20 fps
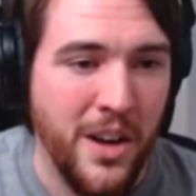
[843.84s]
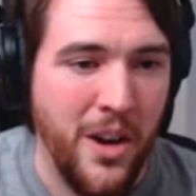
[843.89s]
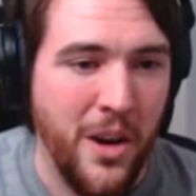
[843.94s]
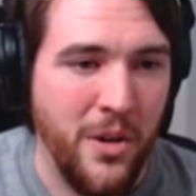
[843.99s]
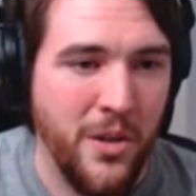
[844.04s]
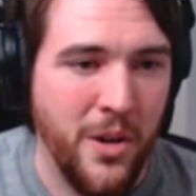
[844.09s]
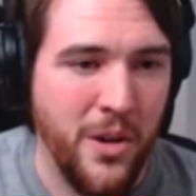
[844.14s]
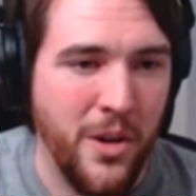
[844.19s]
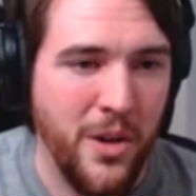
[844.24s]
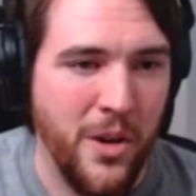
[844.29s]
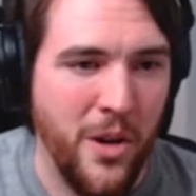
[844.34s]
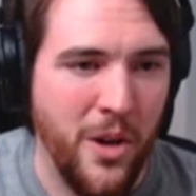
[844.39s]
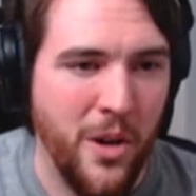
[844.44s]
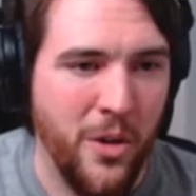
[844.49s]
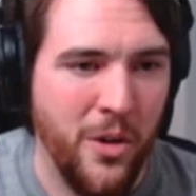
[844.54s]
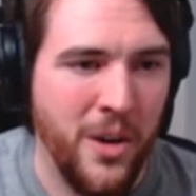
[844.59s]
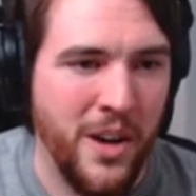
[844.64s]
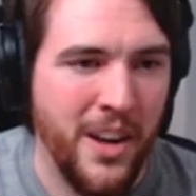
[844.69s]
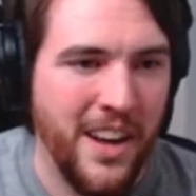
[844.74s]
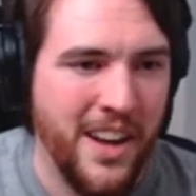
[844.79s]
Oh
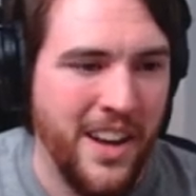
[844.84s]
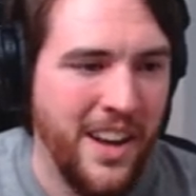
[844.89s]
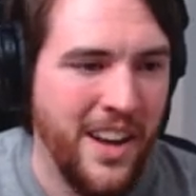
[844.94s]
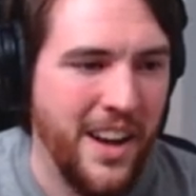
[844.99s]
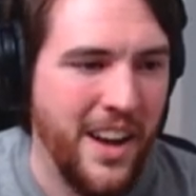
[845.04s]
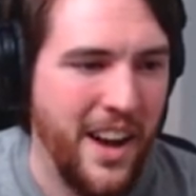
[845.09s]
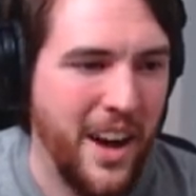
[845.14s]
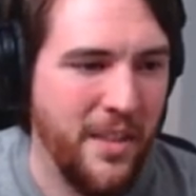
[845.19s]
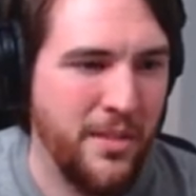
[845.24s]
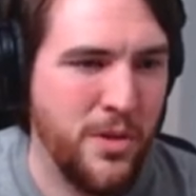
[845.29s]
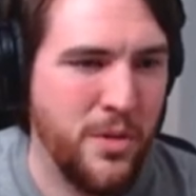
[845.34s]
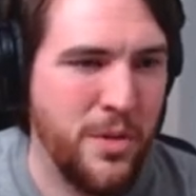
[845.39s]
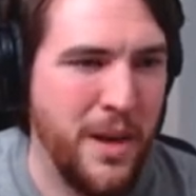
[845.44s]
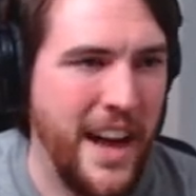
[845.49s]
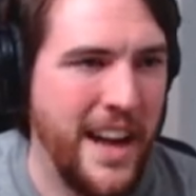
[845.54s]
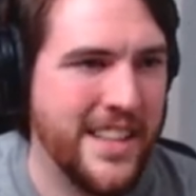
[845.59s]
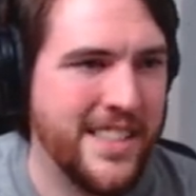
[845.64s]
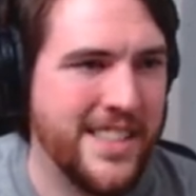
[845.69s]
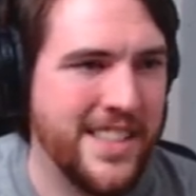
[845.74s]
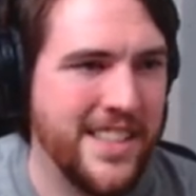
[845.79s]
no! I've
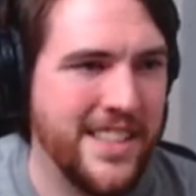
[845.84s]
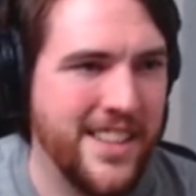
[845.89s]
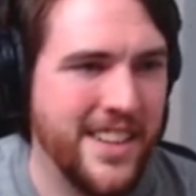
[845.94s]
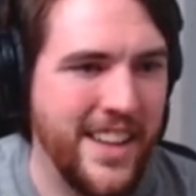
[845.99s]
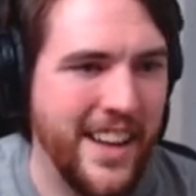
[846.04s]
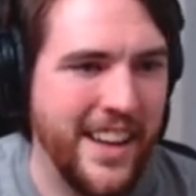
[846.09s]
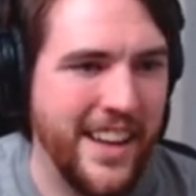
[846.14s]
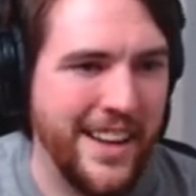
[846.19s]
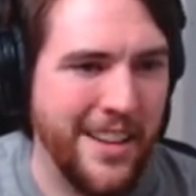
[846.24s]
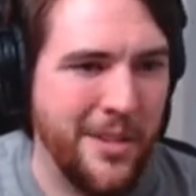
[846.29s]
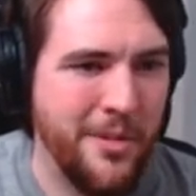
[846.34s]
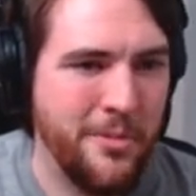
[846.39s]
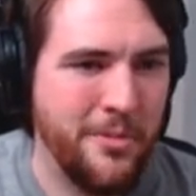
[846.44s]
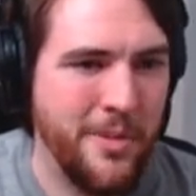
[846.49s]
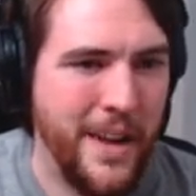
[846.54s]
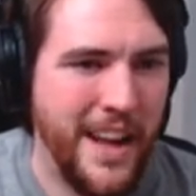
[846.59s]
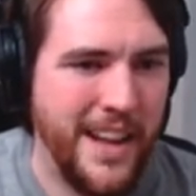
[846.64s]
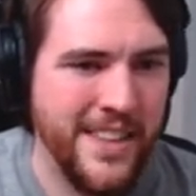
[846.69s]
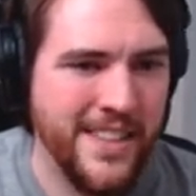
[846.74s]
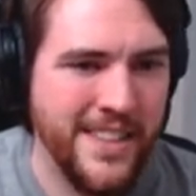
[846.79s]
crashed into like an
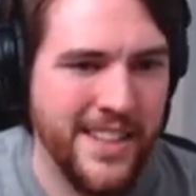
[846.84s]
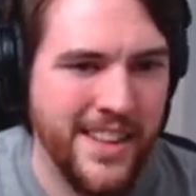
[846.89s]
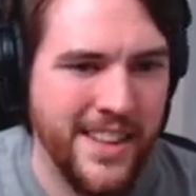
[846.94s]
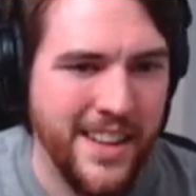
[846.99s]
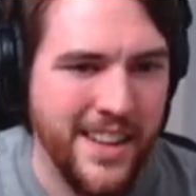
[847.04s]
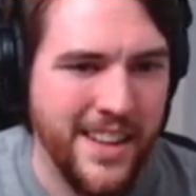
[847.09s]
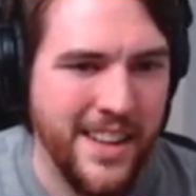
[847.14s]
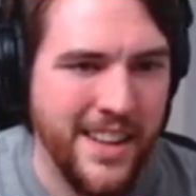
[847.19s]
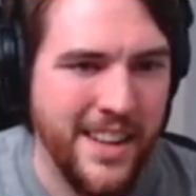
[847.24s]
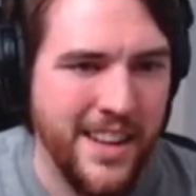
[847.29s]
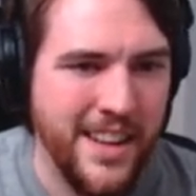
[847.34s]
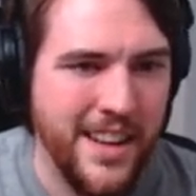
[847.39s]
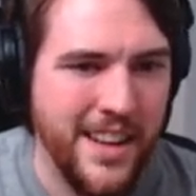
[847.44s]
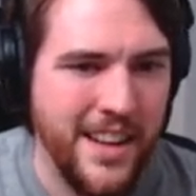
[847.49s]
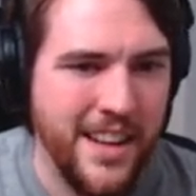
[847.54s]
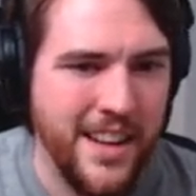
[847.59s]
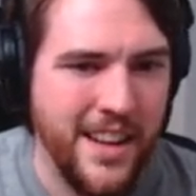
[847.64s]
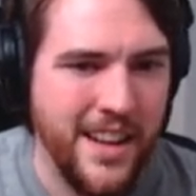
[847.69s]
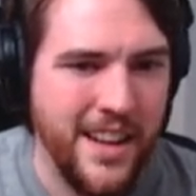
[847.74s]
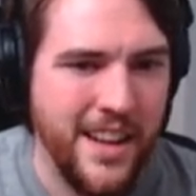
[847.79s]
event,
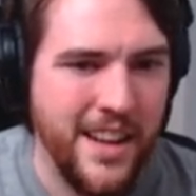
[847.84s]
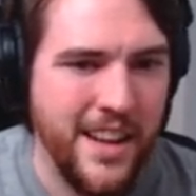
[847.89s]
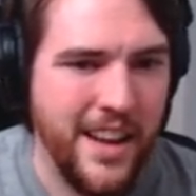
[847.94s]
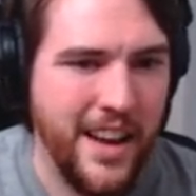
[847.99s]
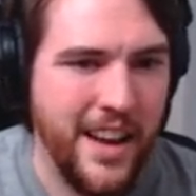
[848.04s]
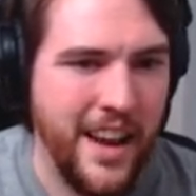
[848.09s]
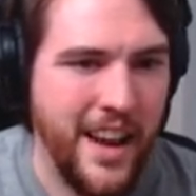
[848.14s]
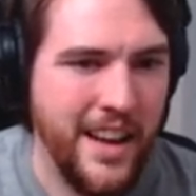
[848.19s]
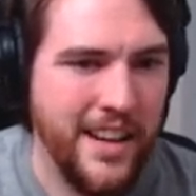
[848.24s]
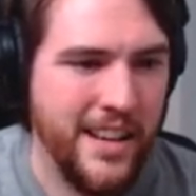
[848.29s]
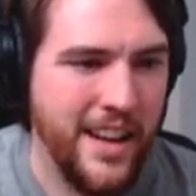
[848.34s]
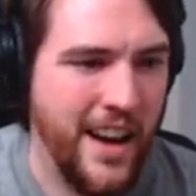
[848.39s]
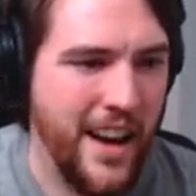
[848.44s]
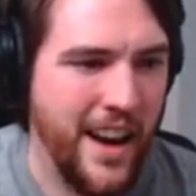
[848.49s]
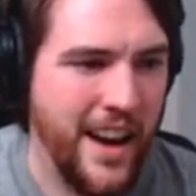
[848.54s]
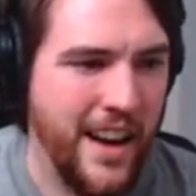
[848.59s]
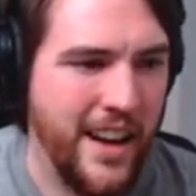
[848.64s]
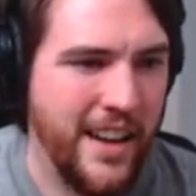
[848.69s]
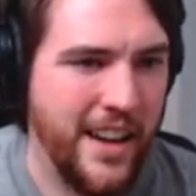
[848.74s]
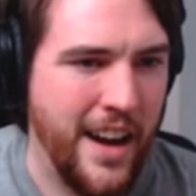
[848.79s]
and
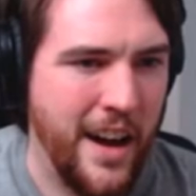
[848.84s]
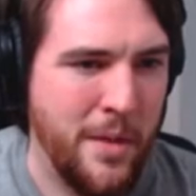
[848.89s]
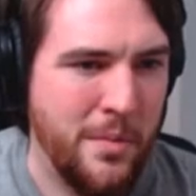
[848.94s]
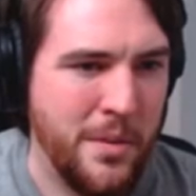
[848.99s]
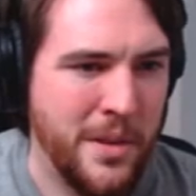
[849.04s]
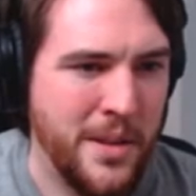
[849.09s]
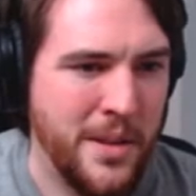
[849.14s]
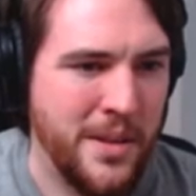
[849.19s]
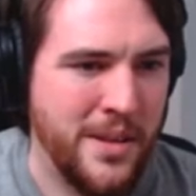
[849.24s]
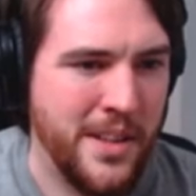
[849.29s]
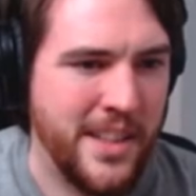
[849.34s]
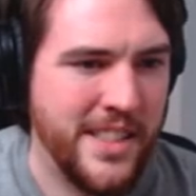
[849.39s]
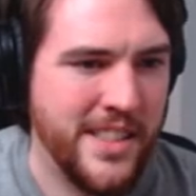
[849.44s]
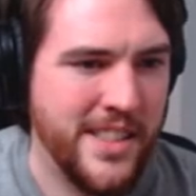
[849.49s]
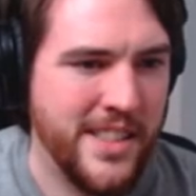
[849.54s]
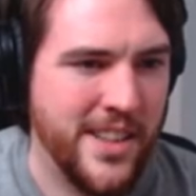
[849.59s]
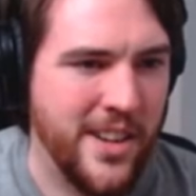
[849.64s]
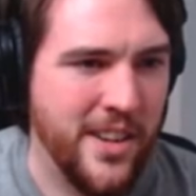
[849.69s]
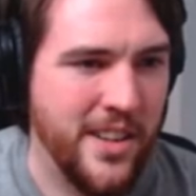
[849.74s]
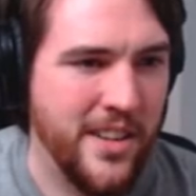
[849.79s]
I'm a little
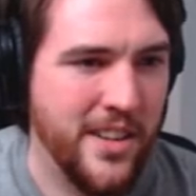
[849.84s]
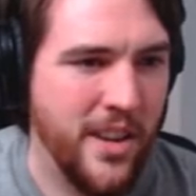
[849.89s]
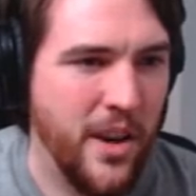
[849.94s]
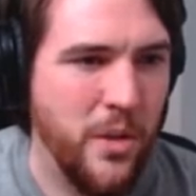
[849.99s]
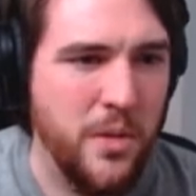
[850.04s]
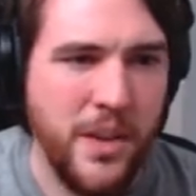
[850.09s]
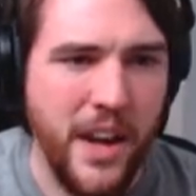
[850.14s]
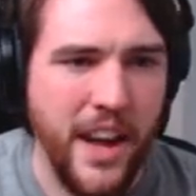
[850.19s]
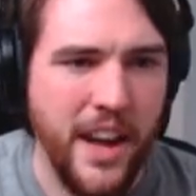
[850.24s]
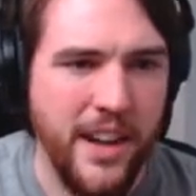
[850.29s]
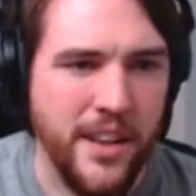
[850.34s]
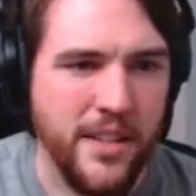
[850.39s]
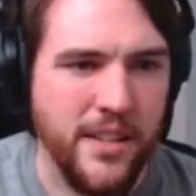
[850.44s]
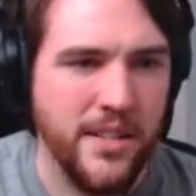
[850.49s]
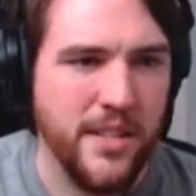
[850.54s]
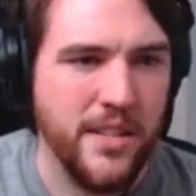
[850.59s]
concerned. Okay.